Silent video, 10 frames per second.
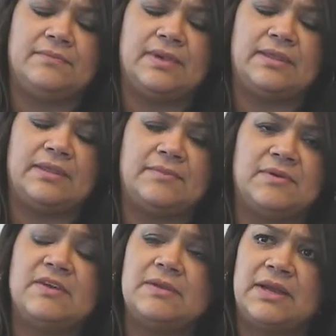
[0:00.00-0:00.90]
by the name
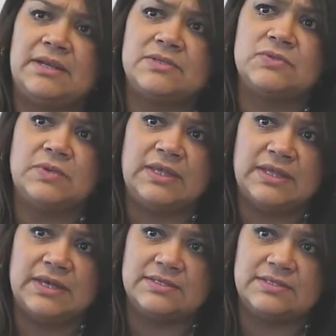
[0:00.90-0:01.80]
of Hermanas
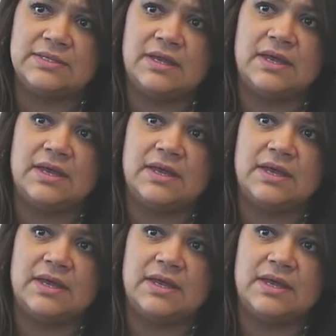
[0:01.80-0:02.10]
Unidas